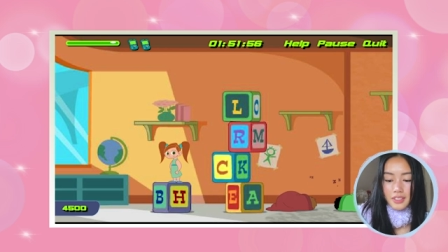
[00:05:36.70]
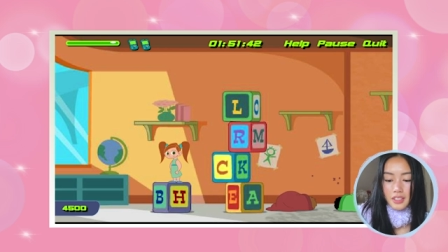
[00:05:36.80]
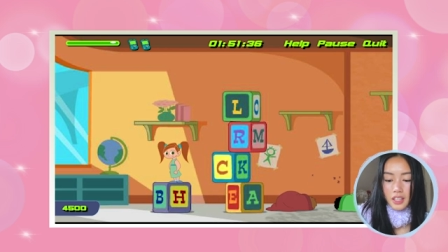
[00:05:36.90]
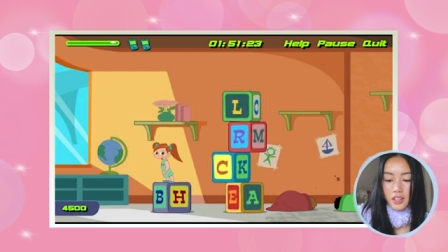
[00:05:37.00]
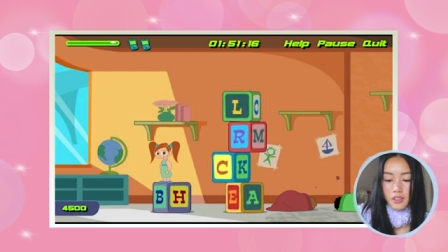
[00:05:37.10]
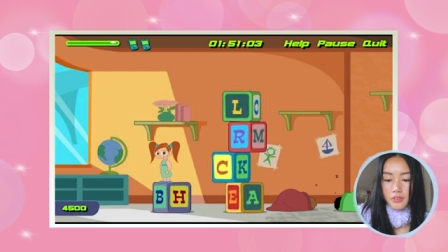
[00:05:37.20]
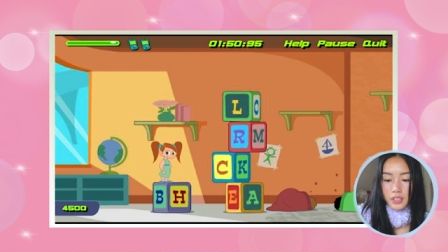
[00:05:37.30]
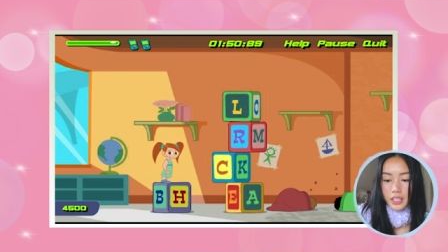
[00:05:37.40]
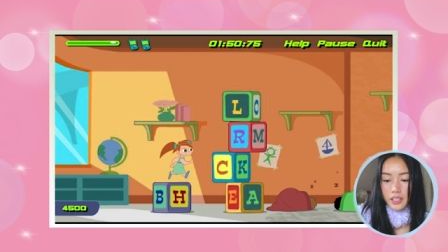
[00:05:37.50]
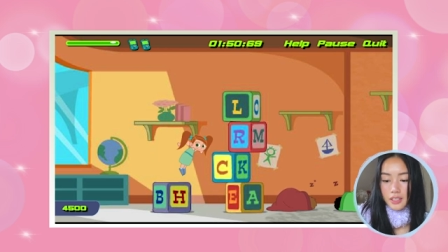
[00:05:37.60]
get over
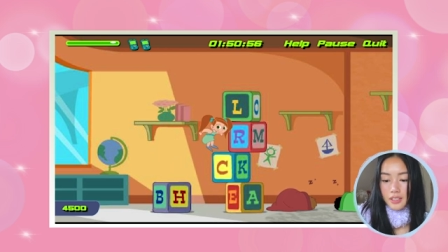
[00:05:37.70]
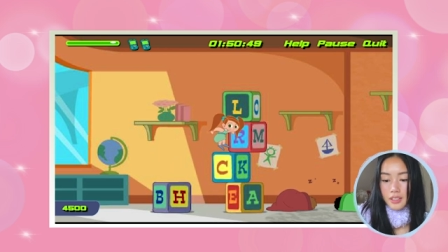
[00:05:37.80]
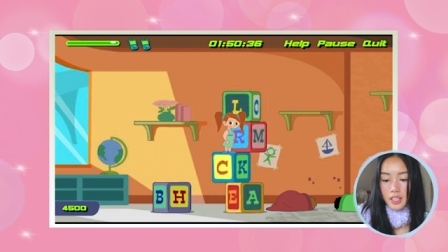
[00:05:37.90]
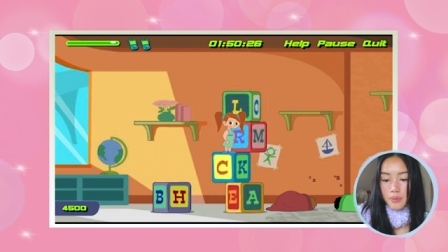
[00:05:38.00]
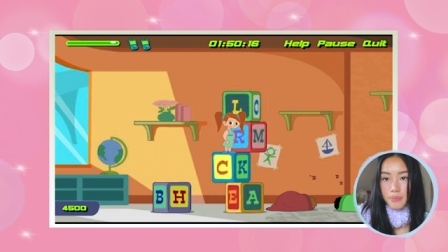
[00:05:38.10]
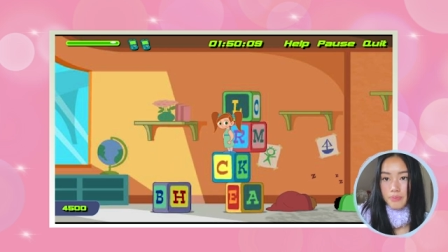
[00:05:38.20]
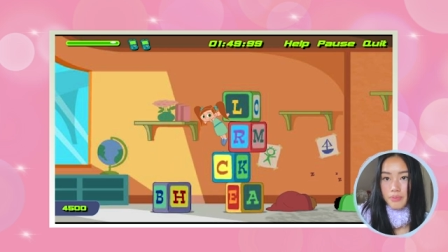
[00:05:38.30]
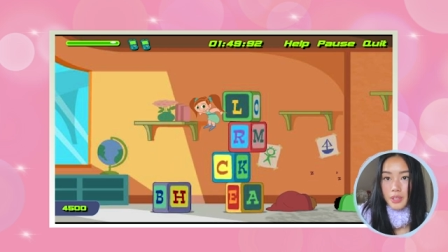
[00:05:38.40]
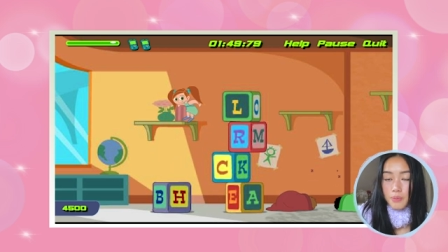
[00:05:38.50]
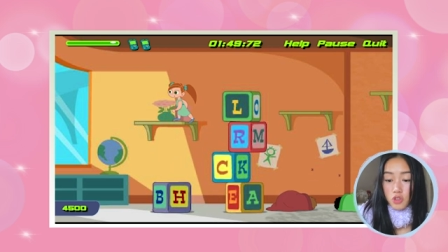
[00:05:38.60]
it. Keep
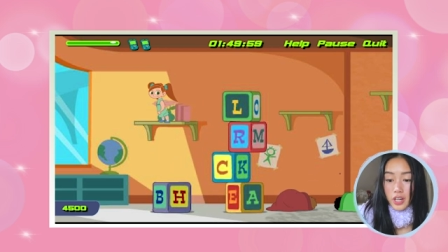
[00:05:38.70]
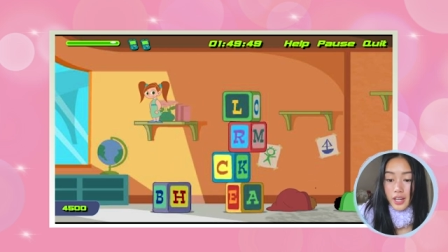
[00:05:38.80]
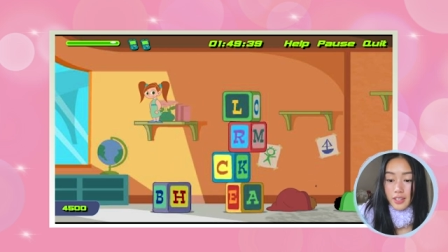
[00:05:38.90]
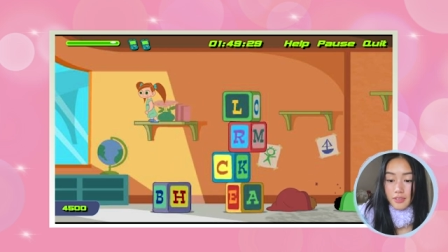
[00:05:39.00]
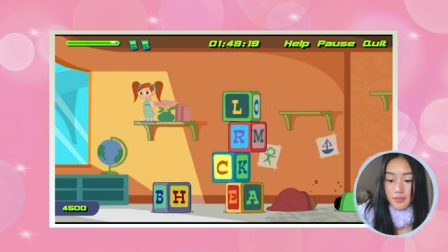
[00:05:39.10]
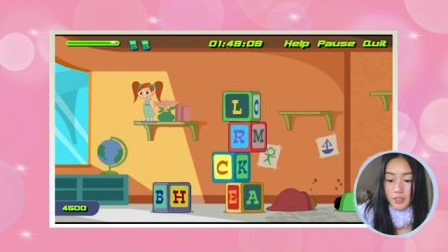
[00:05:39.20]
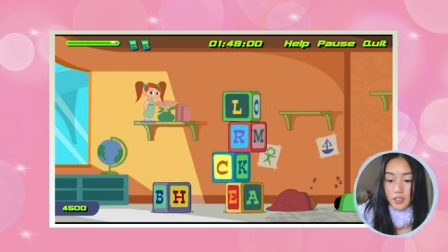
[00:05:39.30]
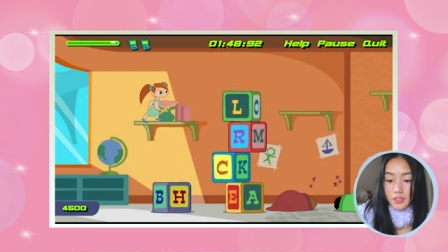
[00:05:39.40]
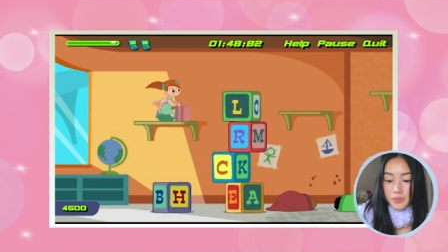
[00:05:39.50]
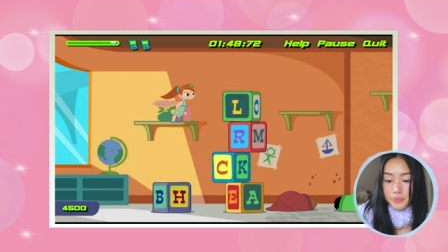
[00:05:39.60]
keep trying, you
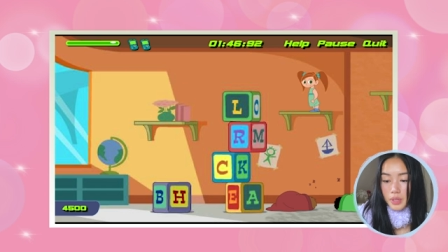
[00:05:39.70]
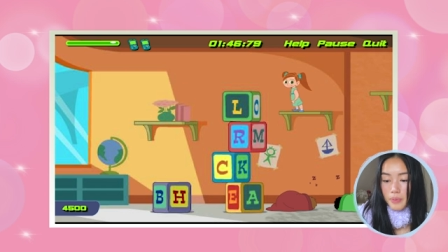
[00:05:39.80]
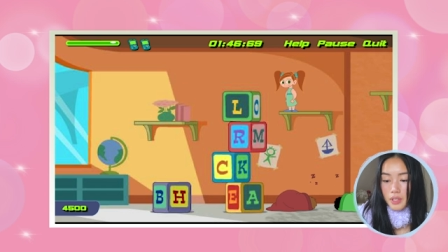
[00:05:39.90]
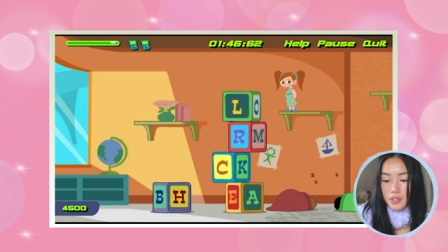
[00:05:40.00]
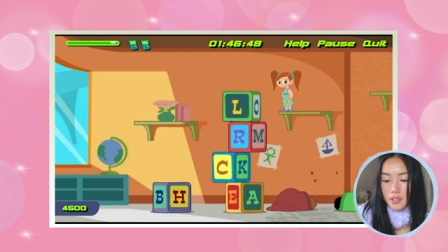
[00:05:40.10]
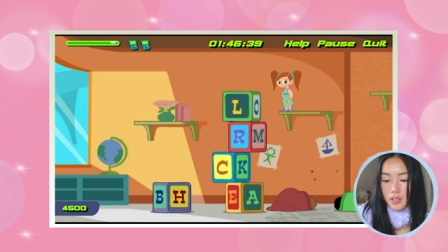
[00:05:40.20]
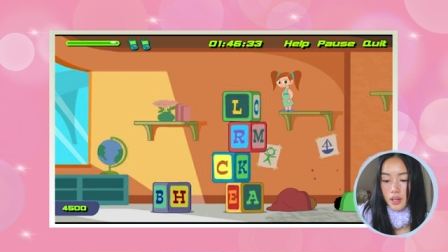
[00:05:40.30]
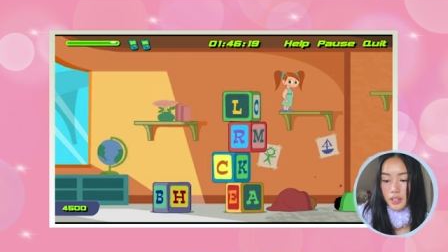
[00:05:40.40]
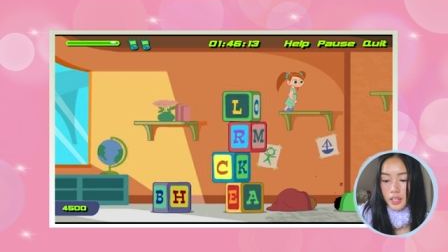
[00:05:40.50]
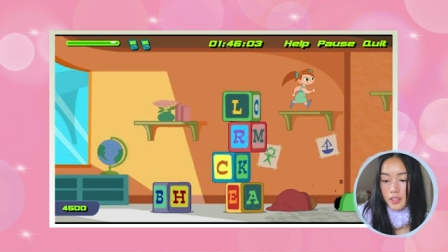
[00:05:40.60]
know? Maybe it's the
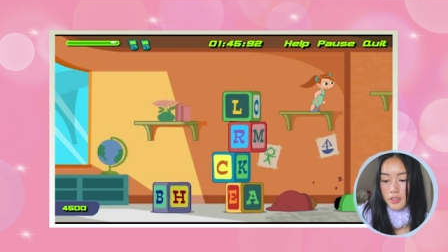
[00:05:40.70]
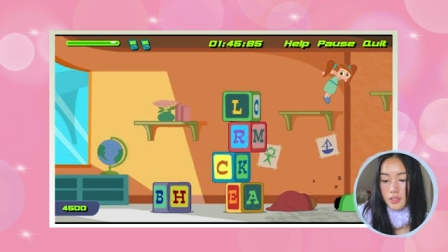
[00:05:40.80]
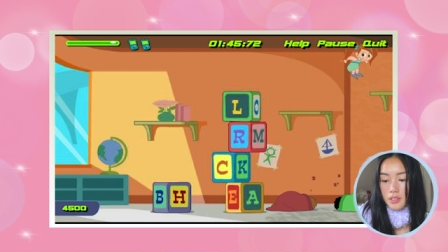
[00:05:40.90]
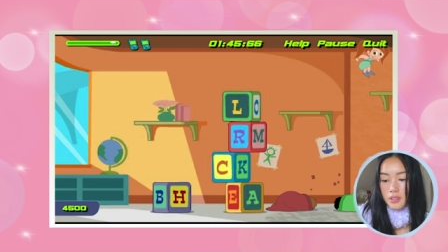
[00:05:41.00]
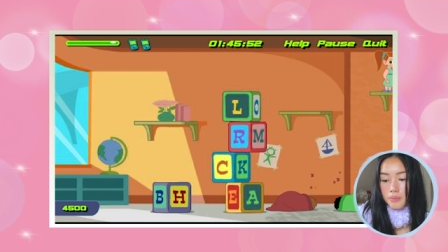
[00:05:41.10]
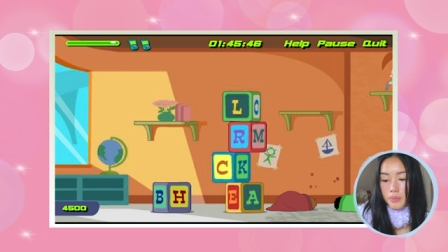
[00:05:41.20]
long nails.